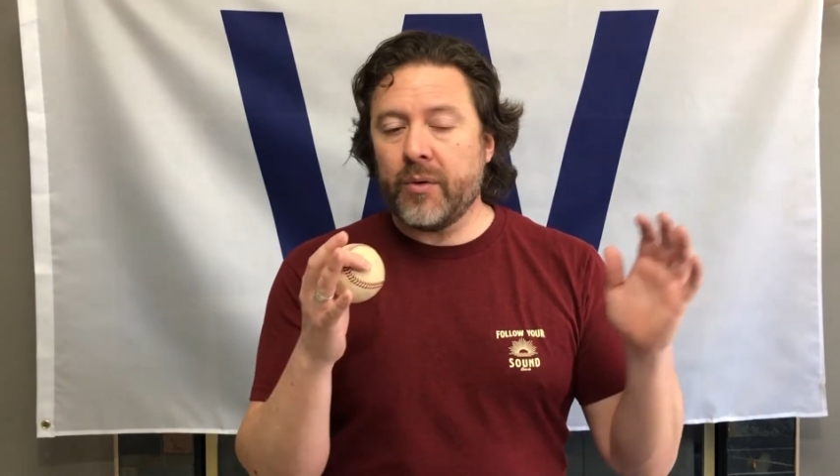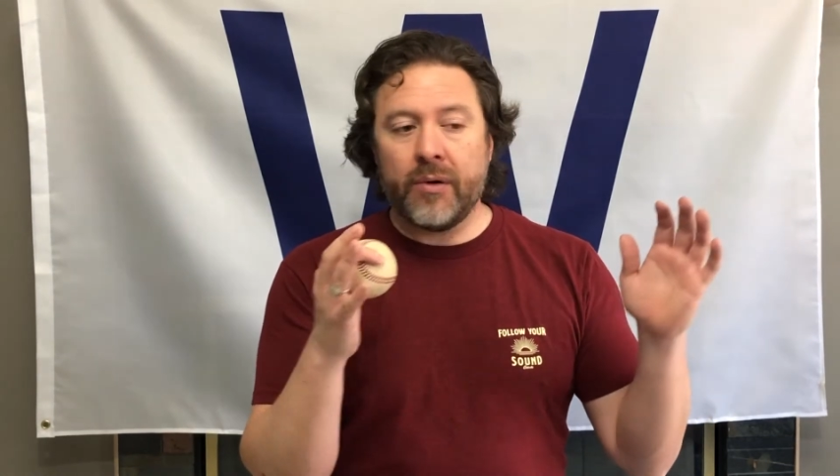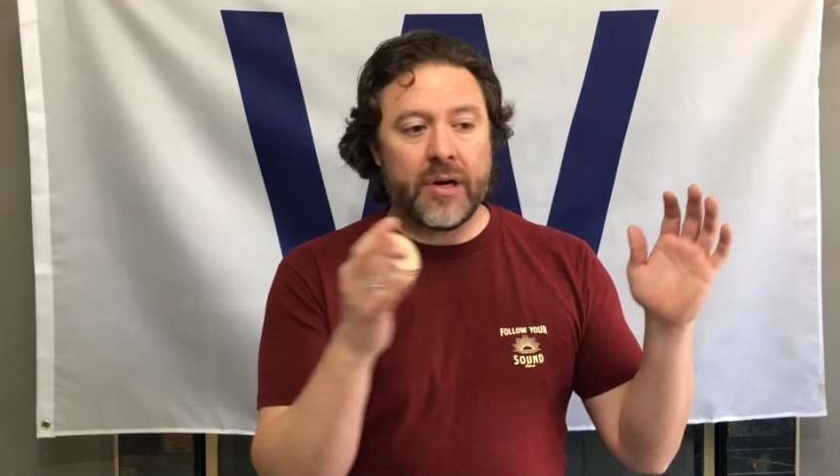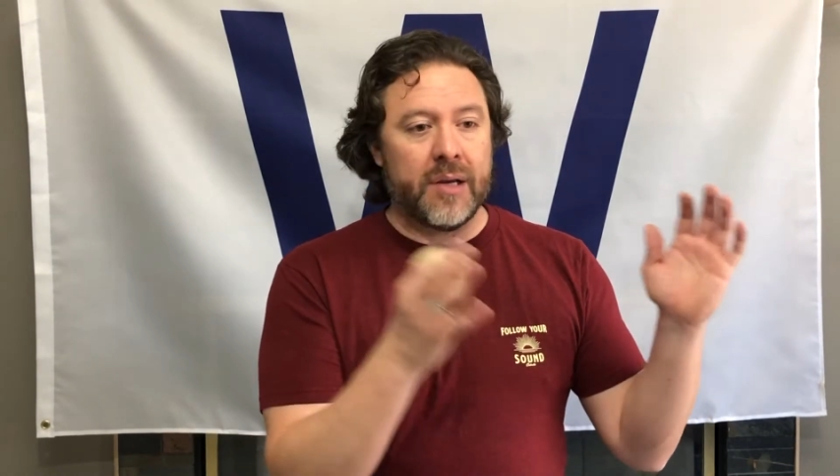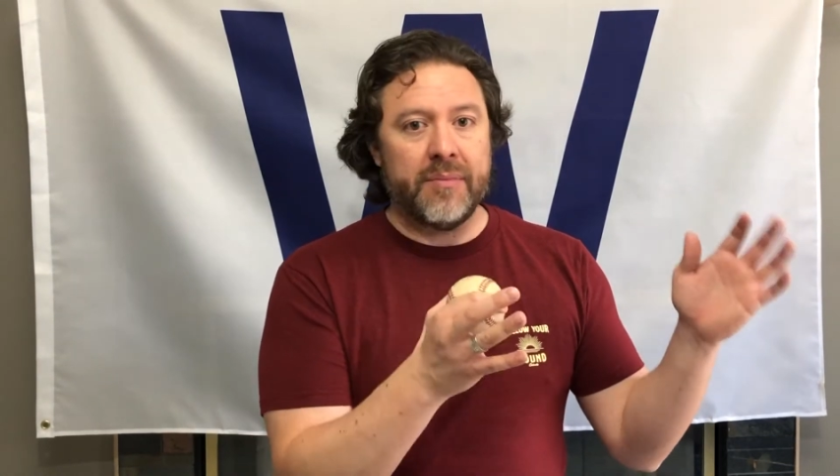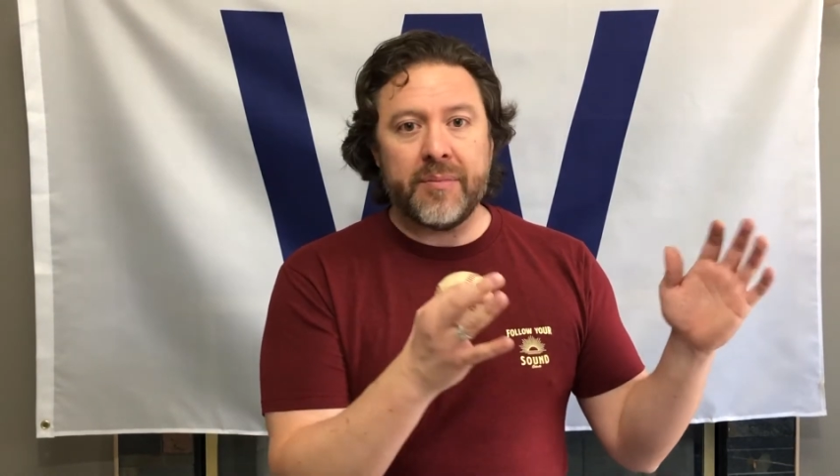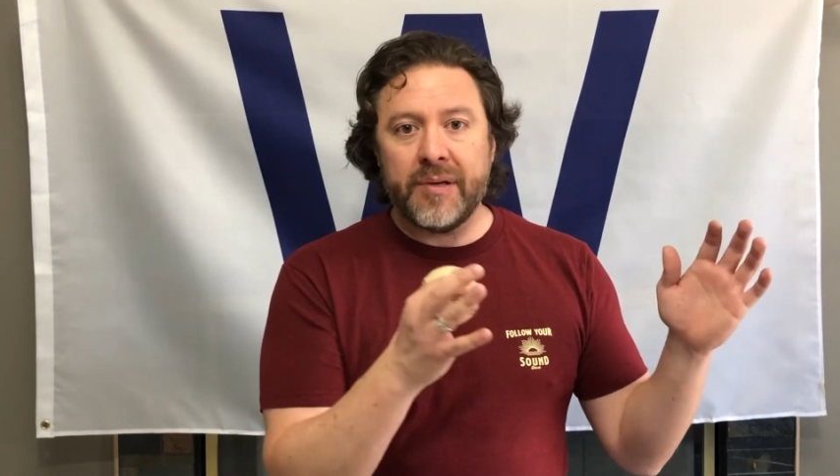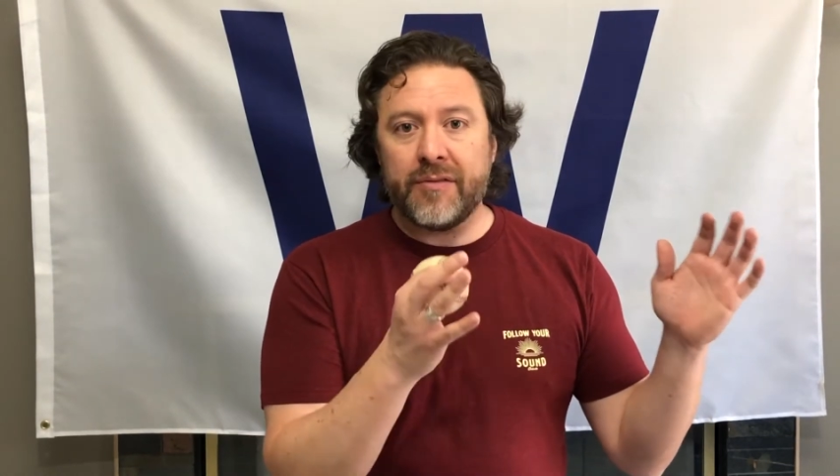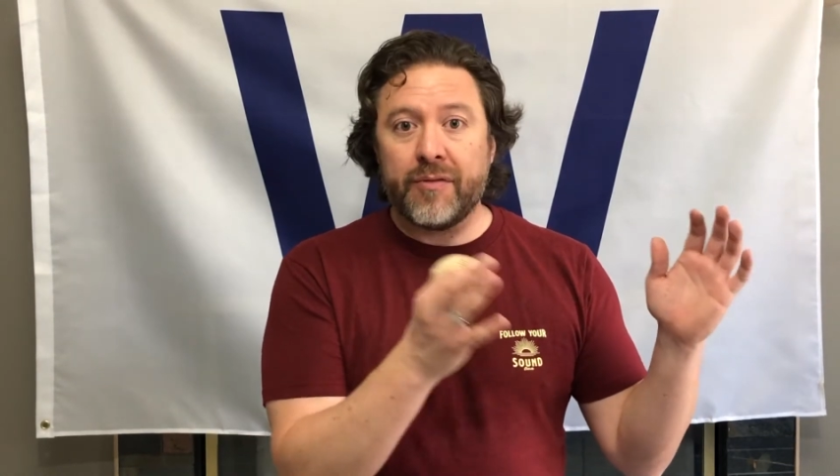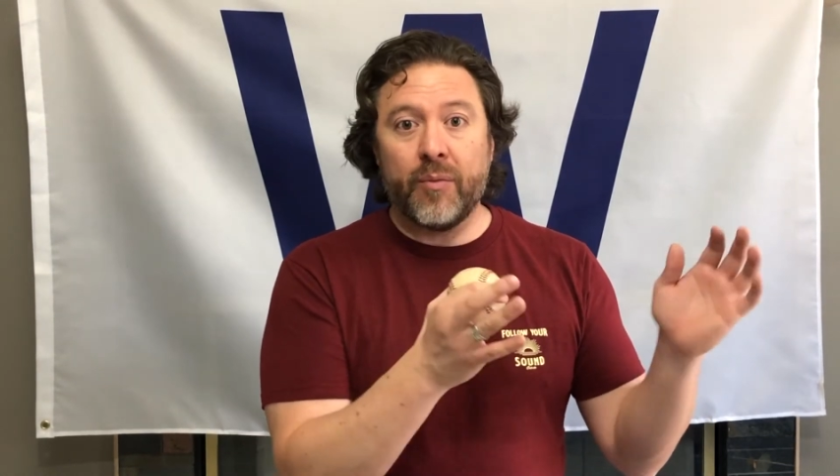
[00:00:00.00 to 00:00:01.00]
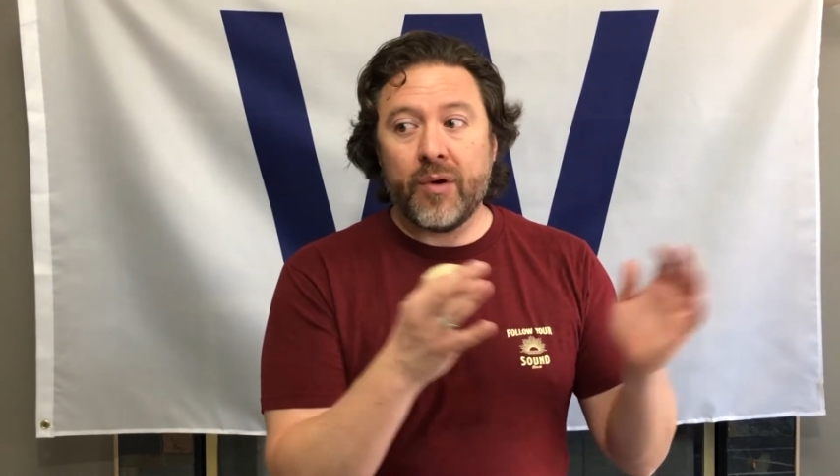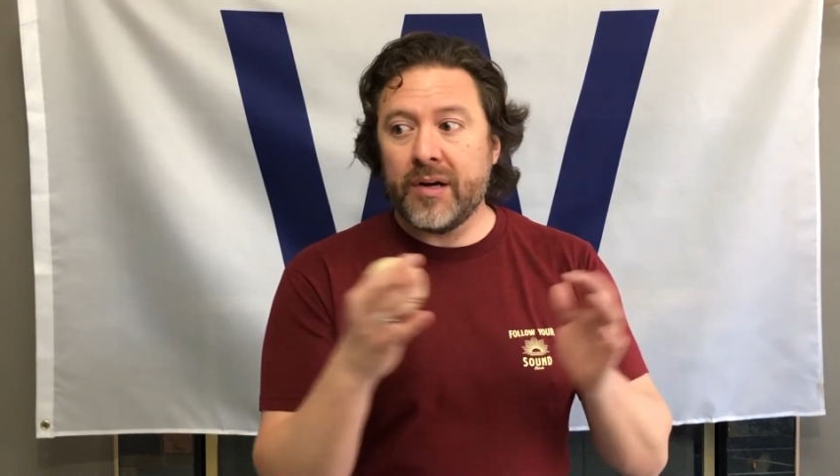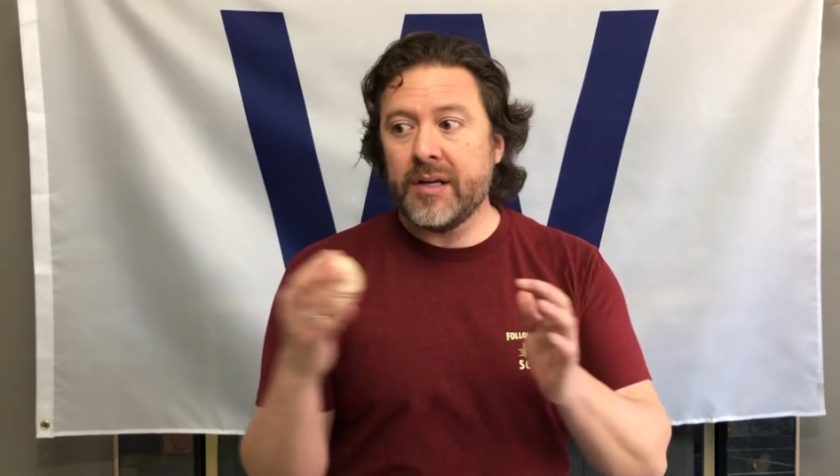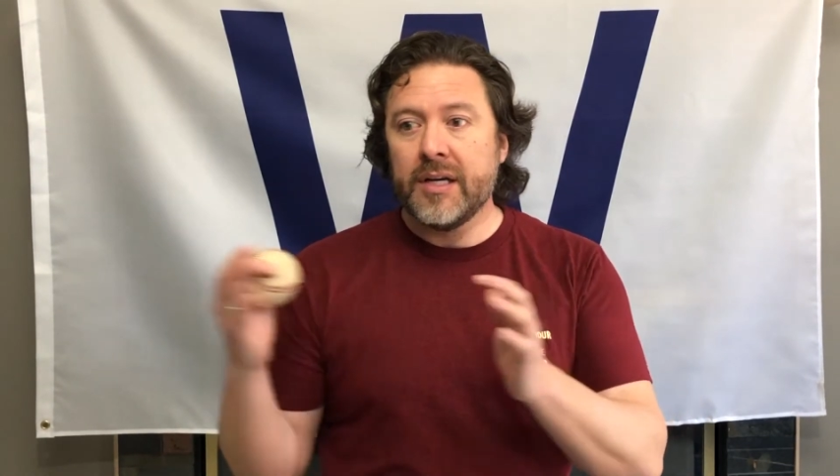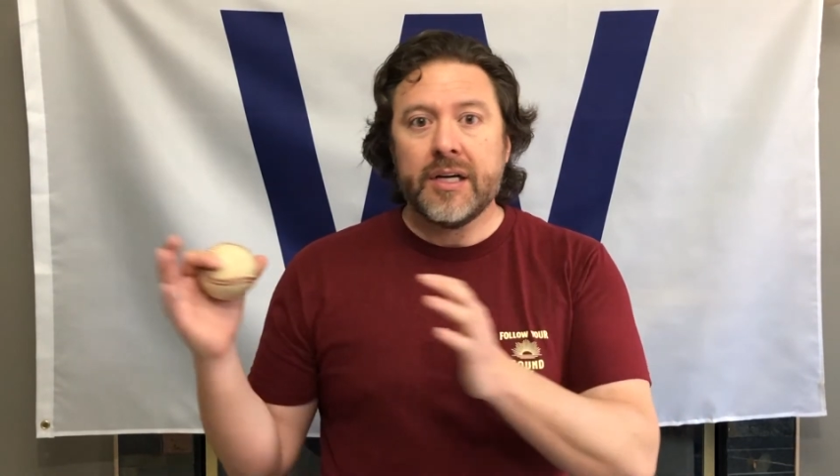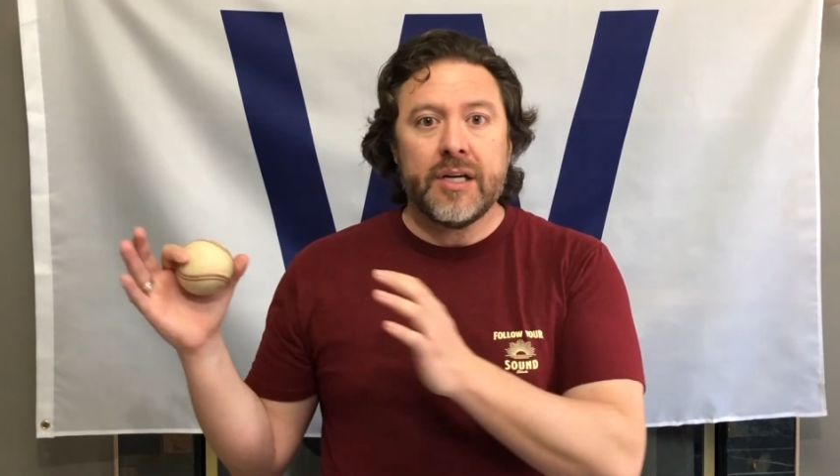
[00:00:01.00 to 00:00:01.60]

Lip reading: or commitment from one